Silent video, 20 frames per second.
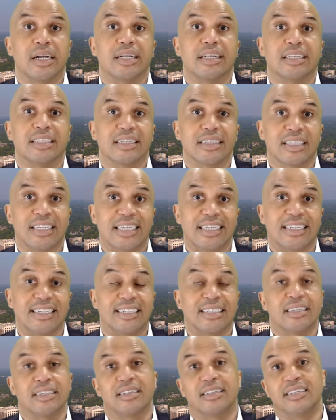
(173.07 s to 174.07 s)

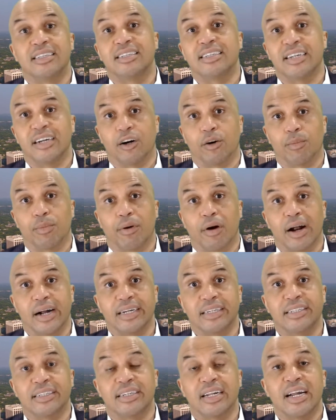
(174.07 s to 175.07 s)
list to sell
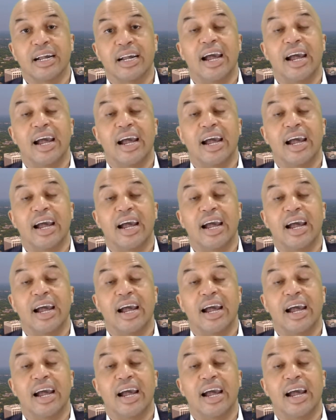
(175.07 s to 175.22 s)
price,